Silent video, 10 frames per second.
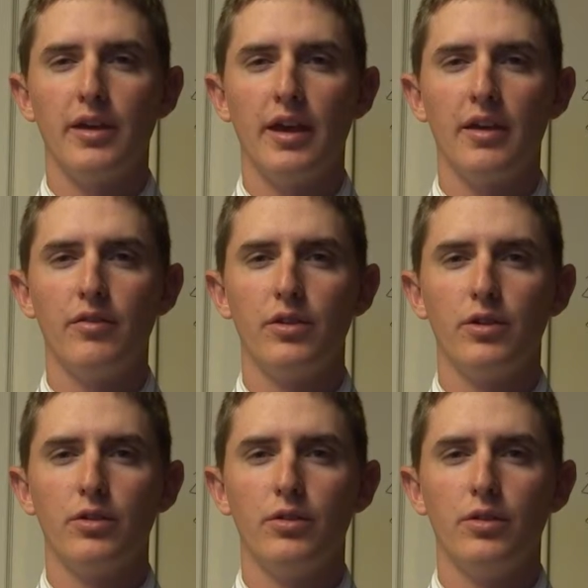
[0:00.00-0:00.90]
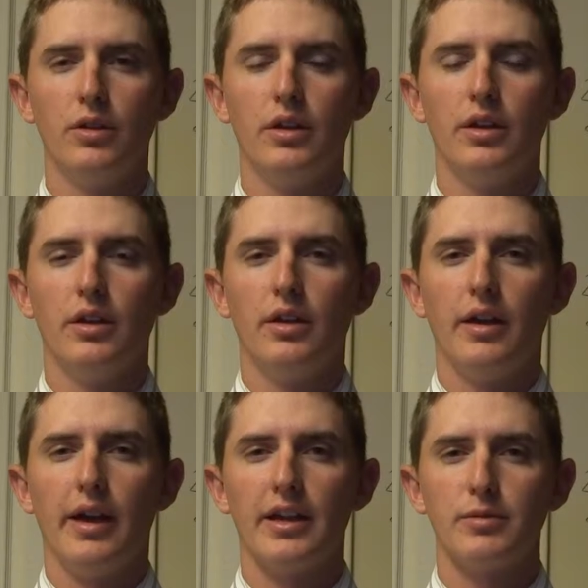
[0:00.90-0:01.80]
behavioral
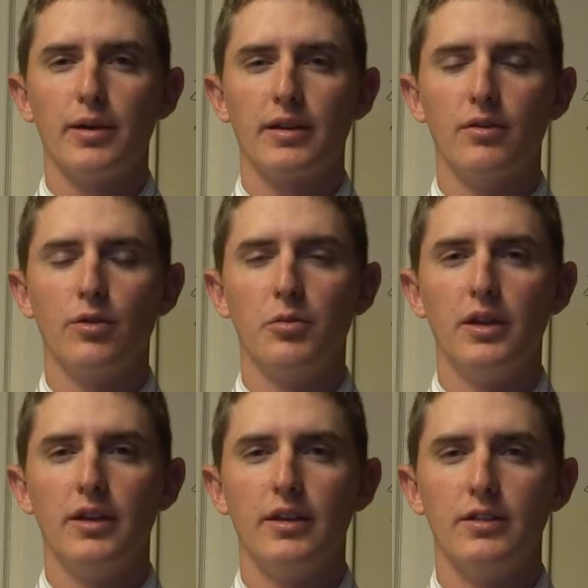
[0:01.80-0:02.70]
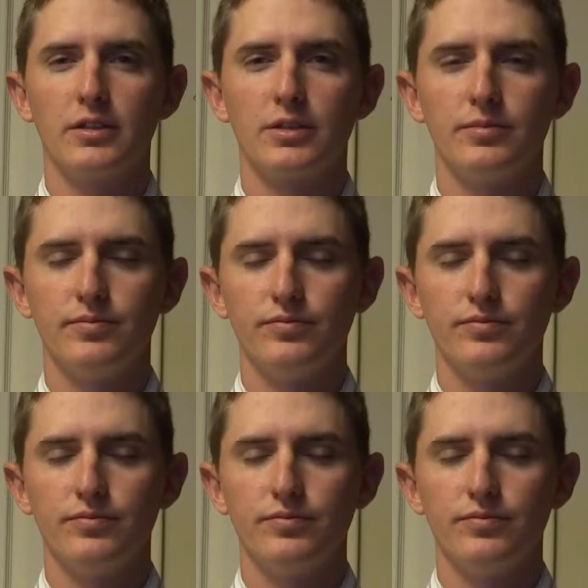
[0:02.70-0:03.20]
aspect of obedience.